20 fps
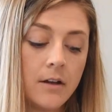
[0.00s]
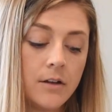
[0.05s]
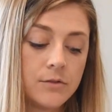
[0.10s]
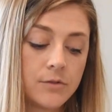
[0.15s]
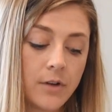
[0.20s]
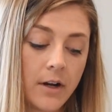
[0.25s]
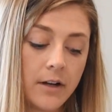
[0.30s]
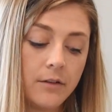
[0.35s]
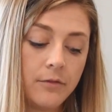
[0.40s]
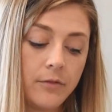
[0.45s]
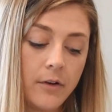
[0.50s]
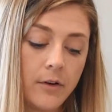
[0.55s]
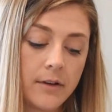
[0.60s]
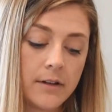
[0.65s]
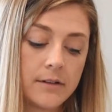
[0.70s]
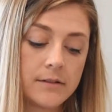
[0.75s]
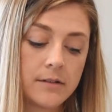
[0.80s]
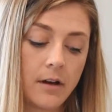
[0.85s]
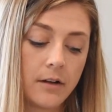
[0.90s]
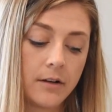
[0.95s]
Try to
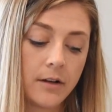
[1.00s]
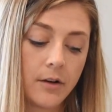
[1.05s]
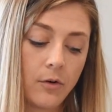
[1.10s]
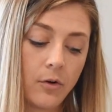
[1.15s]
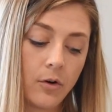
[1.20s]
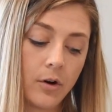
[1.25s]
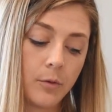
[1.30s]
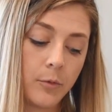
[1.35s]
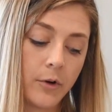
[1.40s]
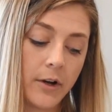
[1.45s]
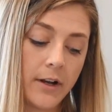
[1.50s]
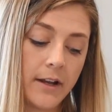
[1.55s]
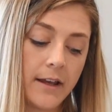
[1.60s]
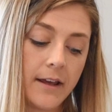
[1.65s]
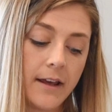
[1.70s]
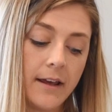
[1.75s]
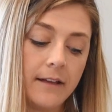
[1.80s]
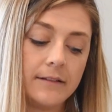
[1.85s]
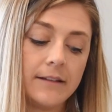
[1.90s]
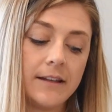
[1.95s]
focus on
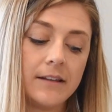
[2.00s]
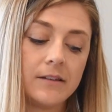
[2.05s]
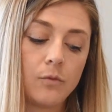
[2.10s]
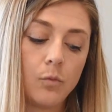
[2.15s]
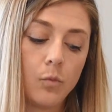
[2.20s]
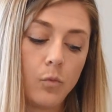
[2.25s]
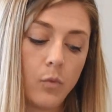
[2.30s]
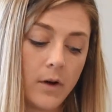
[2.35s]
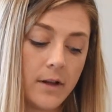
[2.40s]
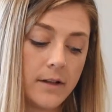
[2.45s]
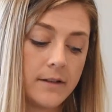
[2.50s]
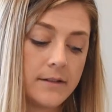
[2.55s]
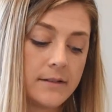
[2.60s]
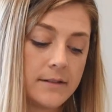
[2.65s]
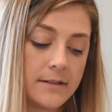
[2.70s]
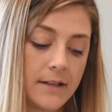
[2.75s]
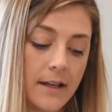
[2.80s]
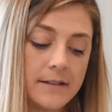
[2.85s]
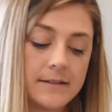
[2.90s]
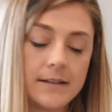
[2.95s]
incorporating at least one
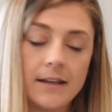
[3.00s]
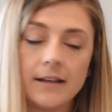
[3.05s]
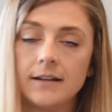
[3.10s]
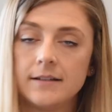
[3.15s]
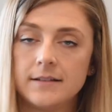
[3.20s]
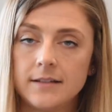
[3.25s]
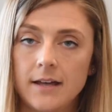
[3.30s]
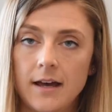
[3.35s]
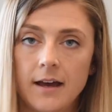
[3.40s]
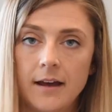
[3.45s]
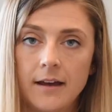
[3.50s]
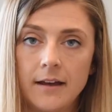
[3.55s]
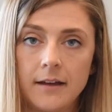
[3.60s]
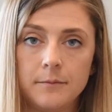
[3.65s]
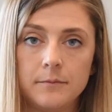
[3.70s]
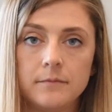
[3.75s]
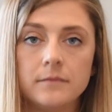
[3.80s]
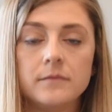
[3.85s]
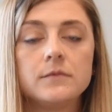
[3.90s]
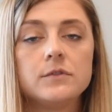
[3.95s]
sense at a
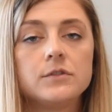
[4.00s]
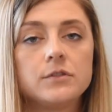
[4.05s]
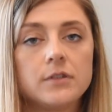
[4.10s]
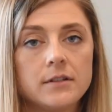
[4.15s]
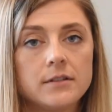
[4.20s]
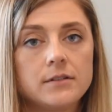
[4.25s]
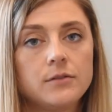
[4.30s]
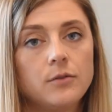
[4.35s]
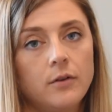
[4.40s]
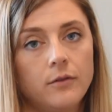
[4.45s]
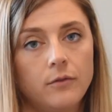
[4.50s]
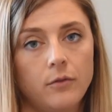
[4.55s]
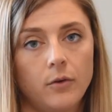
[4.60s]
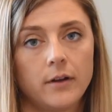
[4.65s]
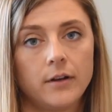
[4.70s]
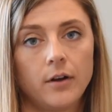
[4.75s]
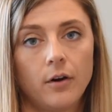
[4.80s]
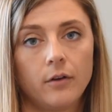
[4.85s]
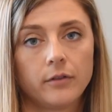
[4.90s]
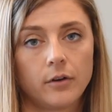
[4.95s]
time just to
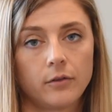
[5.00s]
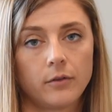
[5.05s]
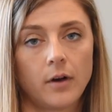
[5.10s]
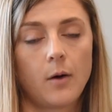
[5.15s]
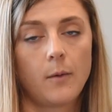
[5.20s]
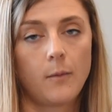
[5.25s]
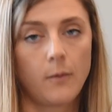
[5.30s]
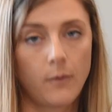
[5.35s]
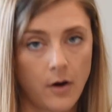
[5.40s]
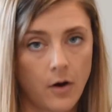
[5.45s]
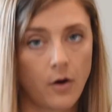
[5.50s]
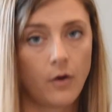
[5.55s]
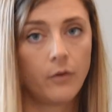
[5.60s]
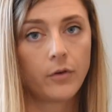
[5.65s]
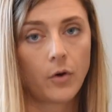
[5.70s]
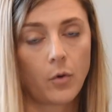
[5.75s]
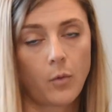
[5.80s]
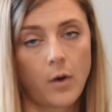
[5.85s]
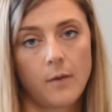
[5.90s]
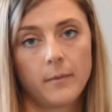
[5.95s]
avoid
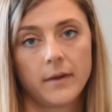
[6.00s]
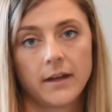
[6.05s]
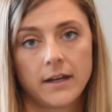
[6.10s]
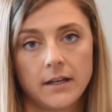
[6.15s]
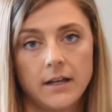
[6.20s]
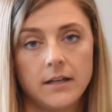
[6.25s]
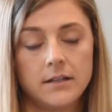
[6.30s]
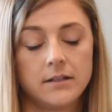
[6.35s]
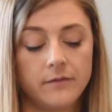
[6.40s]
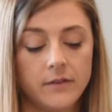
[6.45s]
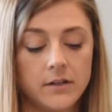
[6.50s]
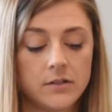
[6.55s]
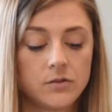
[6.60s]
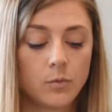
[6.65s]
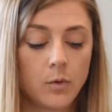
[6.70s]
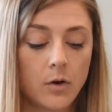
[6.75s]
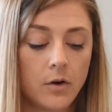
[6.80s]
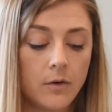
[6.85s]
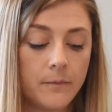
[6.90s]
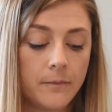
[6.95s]
overwhelming an
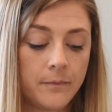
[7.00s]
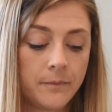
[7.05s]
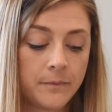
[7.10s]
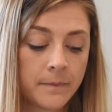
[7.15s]
individual.